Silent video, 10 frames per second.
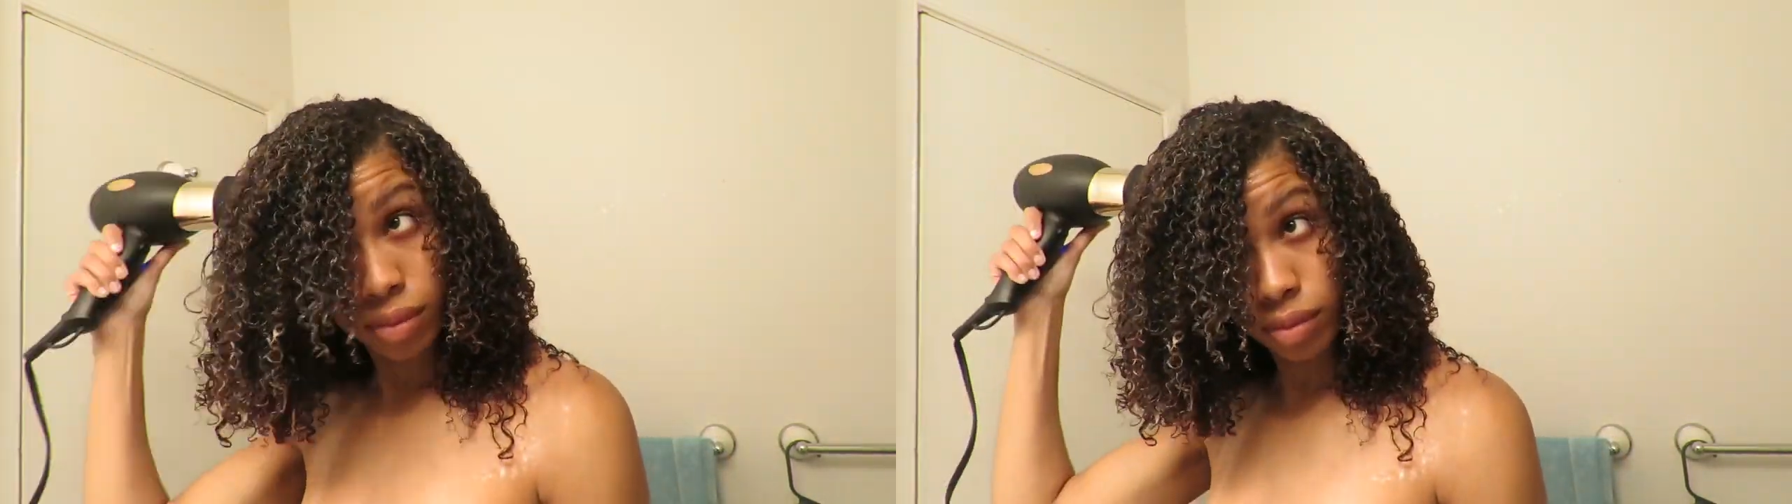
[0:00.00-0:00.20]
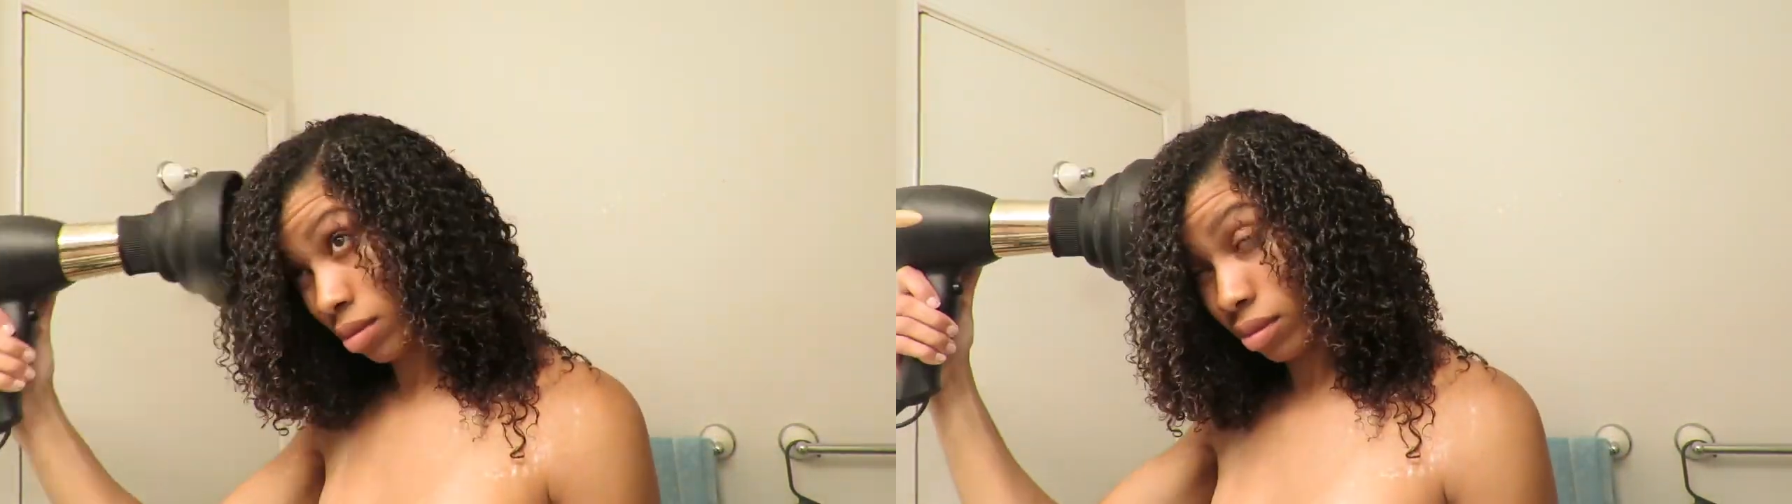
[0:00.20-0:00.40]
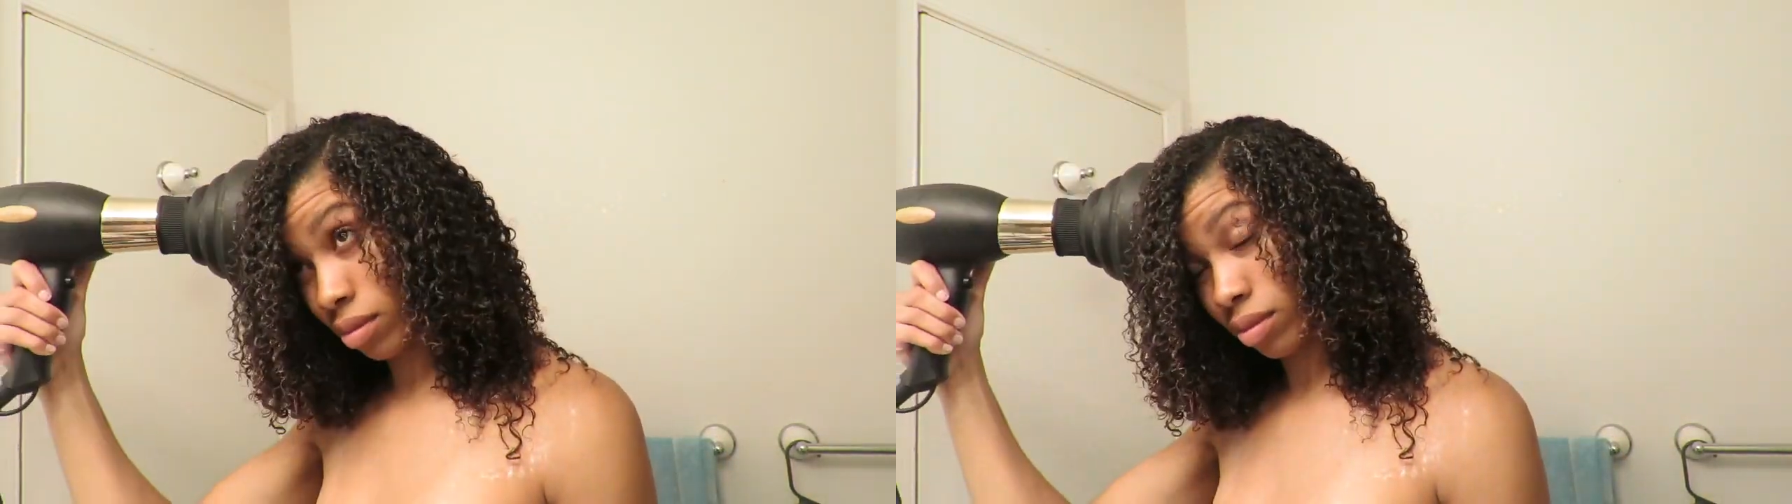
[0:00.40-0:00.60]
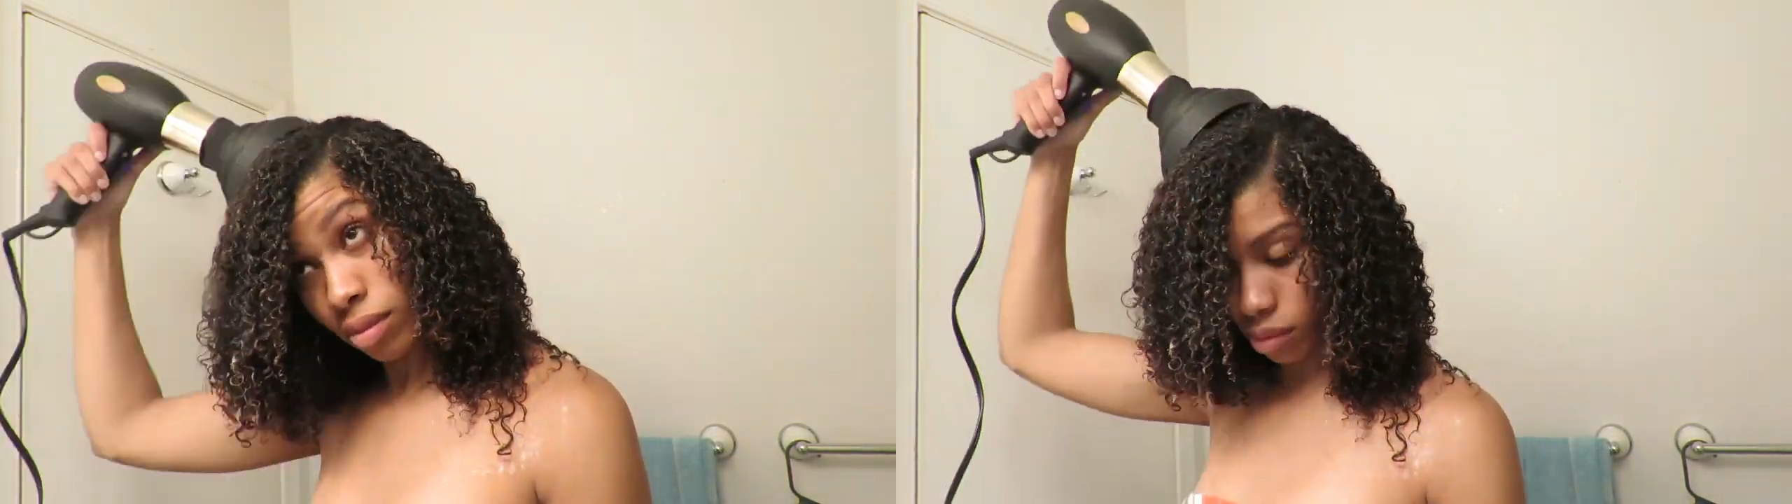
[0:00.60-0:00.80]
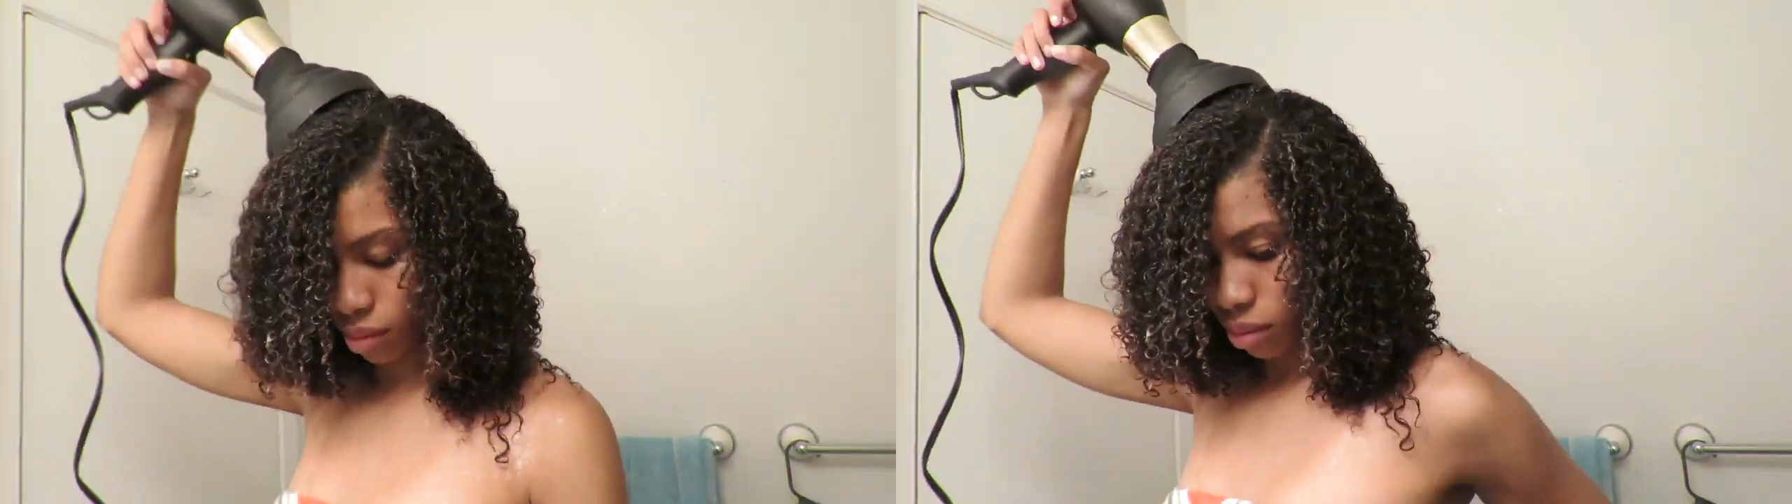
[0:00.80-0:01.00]
I'm actually just
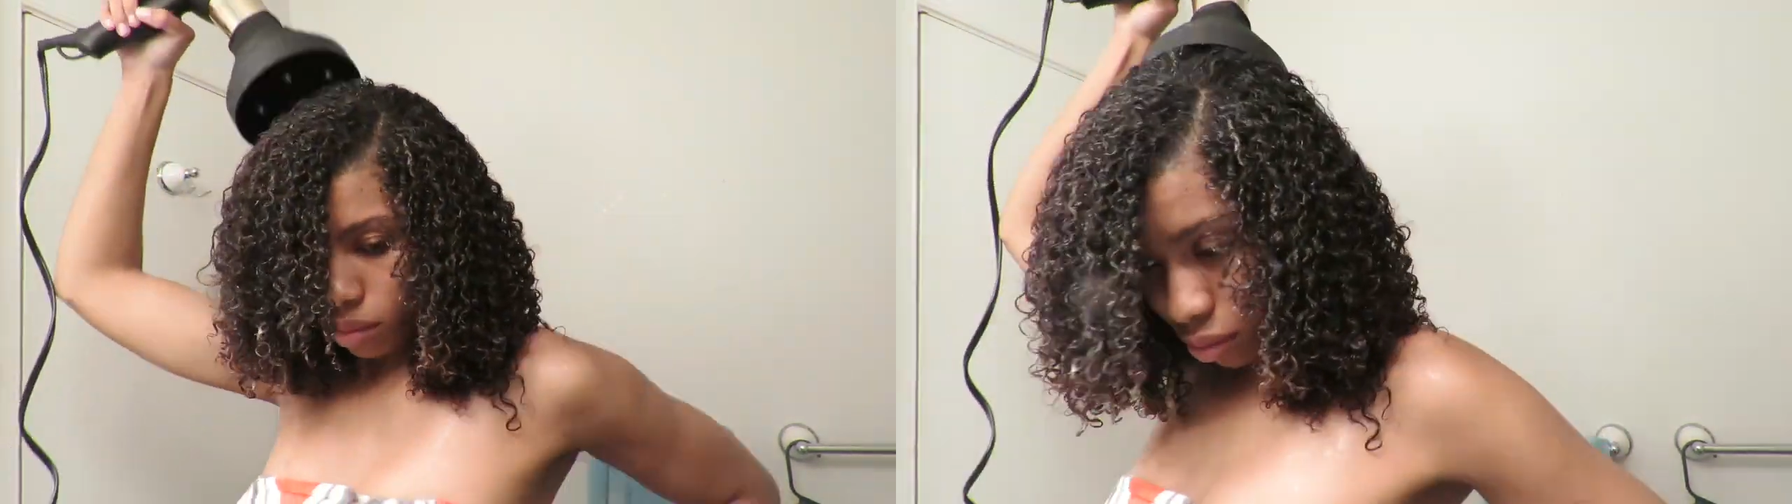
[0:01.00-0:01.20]
trying to dry